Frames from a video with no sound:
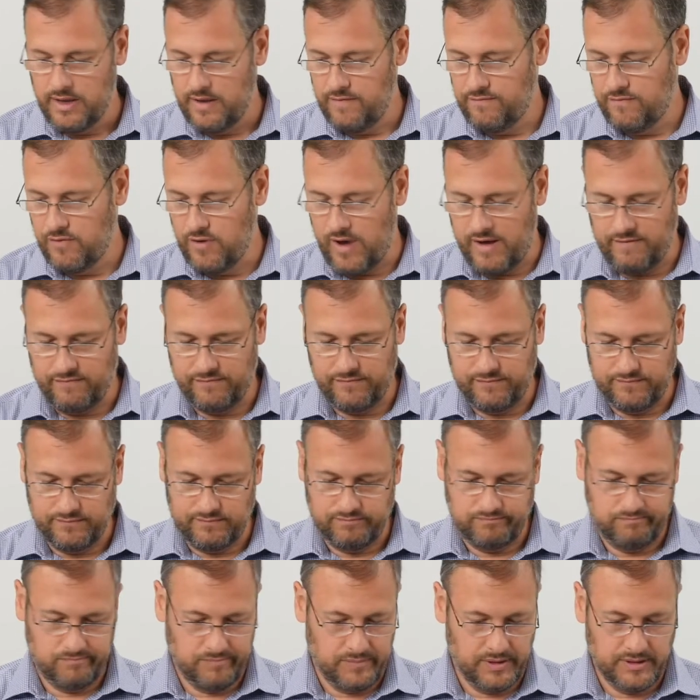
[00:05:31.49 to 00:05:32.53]
If you have
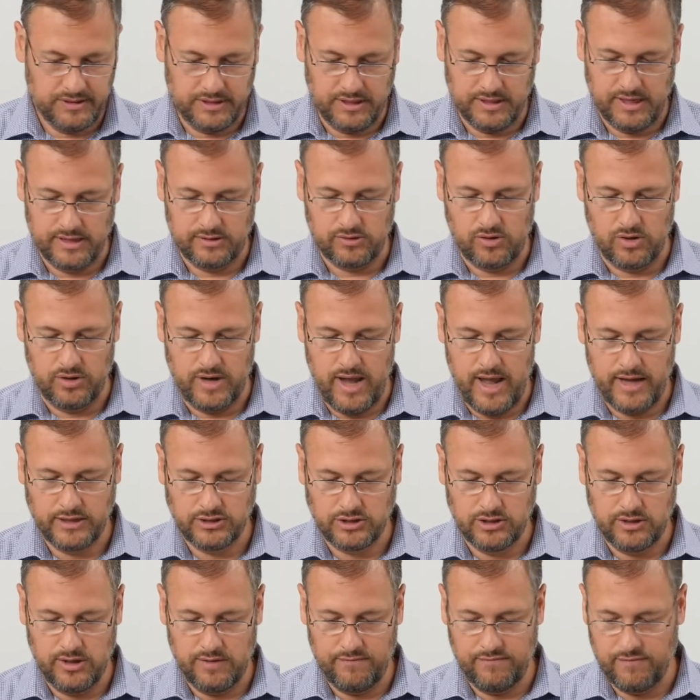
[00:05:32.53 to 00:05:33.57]
internet
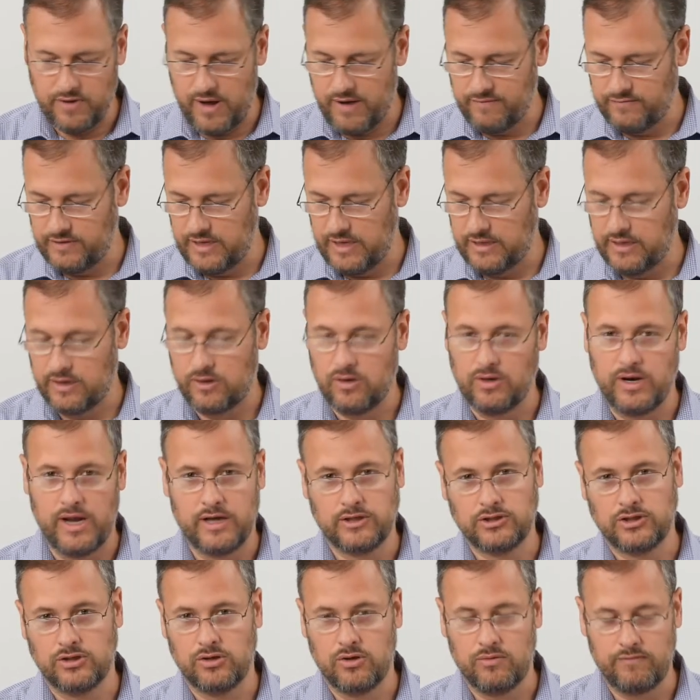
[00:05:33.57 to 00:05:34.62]
connection, if you have data
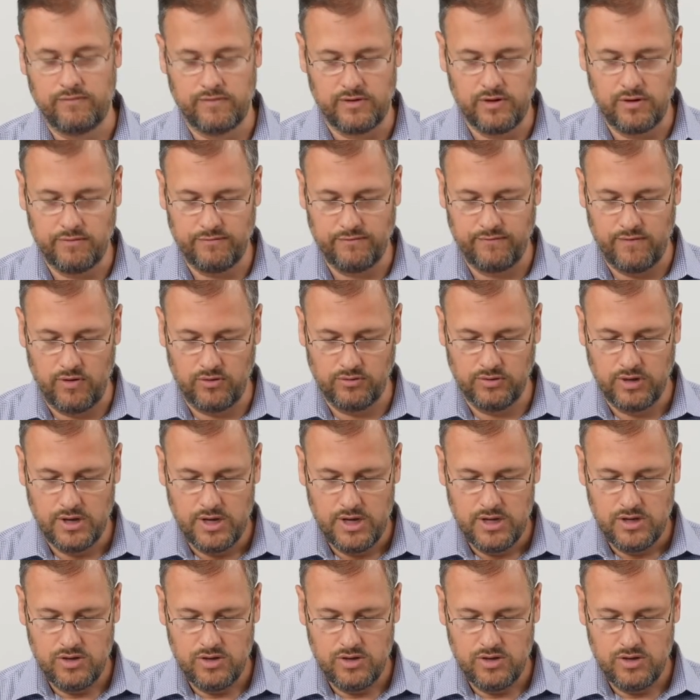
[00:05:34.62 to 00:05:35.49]
connection over your phone,